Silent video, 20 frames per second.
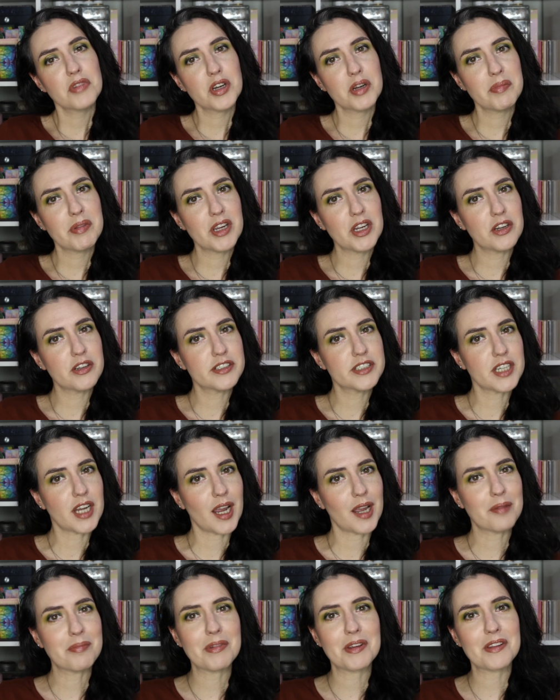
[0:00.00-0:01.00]
Could be a good
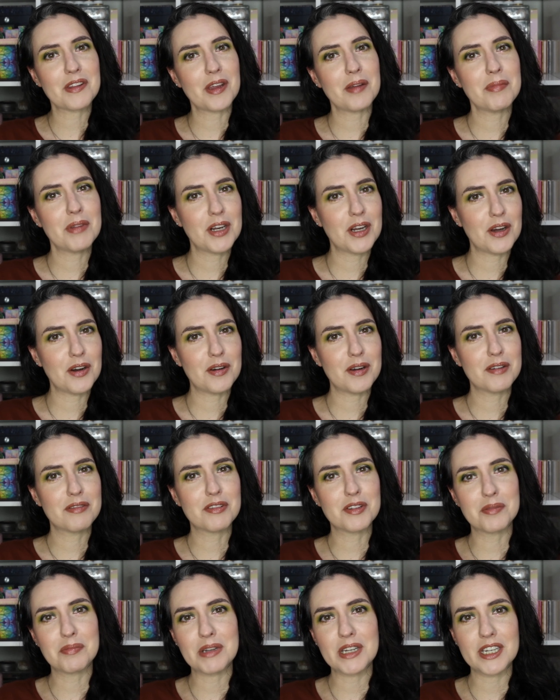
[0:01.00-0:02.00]
time. Let me know if
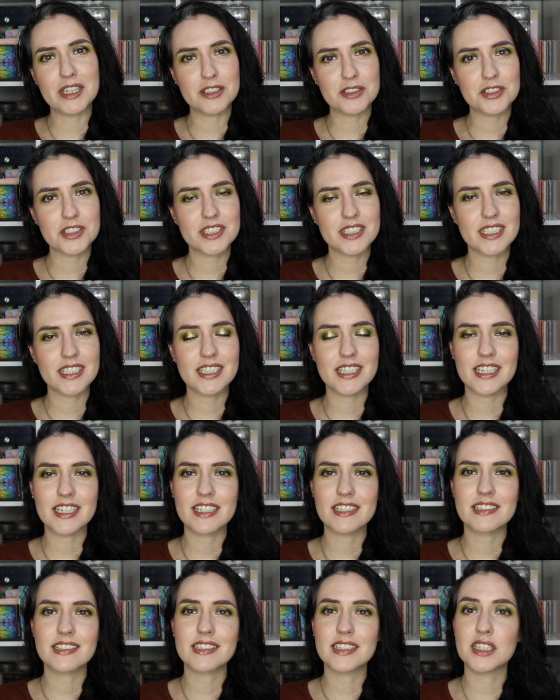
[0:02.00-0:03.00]
you'd be interested
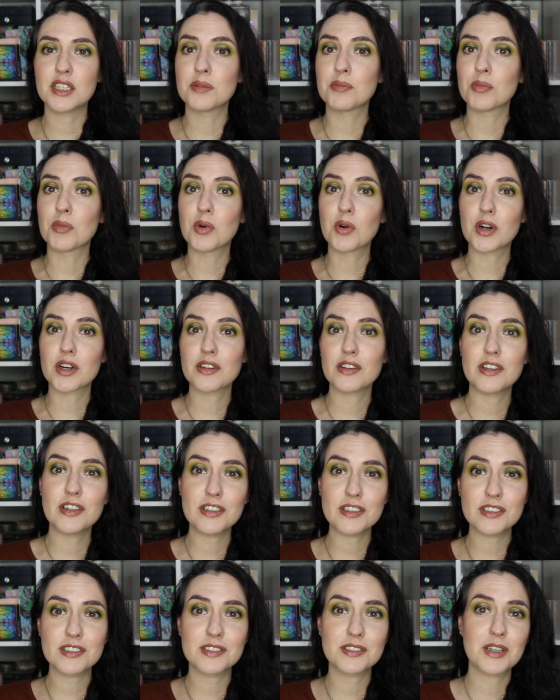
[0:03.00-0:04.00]
in seeing more
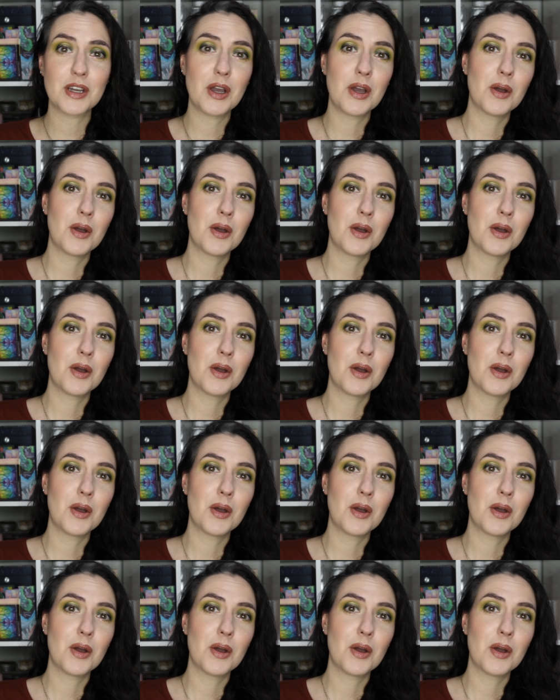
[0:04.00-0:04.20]
looks